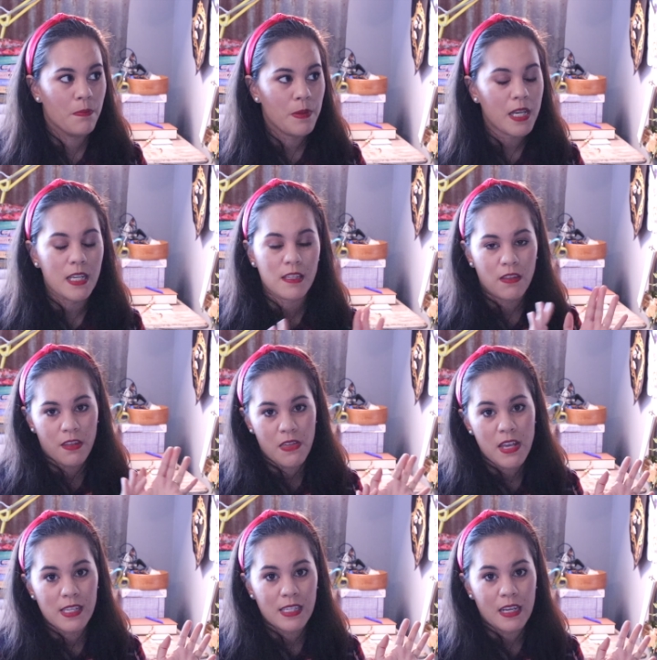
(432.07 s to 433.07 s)
because of the
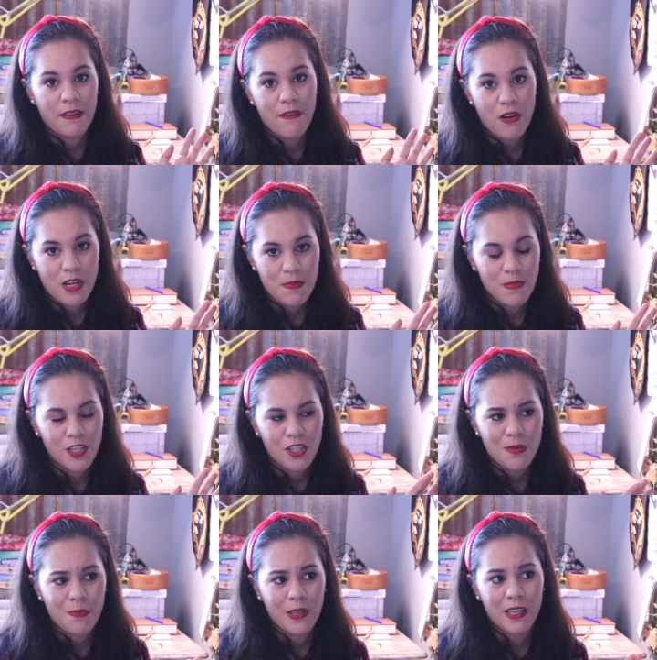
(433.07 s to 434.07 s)
things that I've already
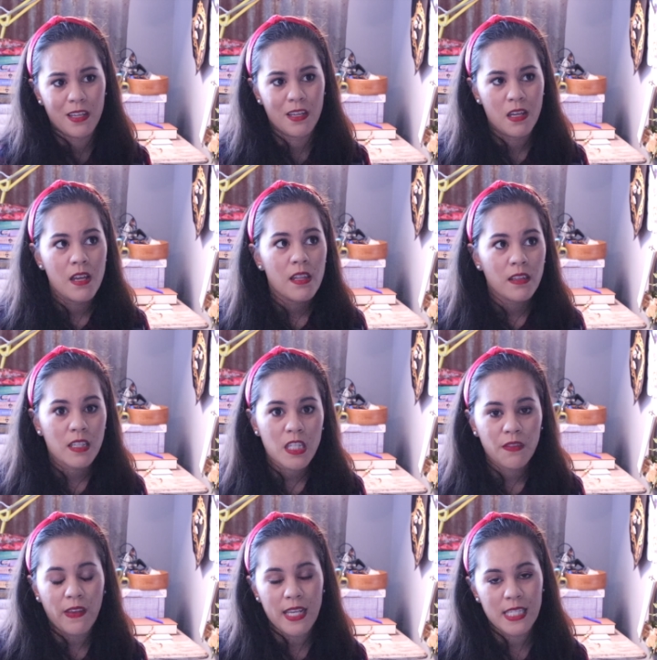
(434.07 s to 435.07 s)
mentioned but
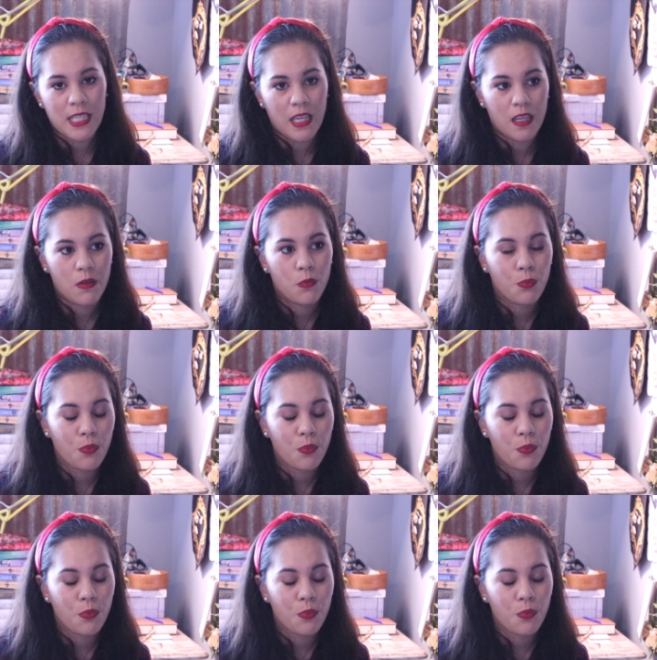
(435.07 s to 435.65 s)
let's face it